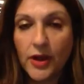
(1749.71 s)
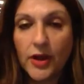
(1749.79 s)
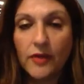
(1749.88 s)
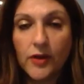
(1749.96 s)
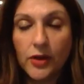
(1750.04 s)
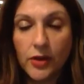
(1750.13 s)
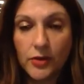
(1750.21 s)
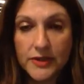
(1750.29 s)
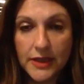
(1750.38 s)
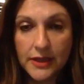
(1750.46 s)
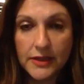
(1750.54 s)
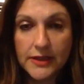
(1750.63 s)
earlier of
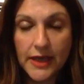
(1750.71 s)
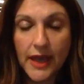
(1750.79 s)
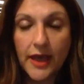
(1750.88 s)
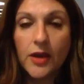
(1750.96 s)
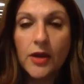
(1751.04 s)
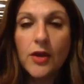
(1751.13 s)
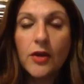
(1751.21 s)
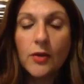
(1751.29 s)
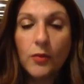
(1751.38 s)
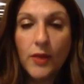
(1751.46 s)
closing the day.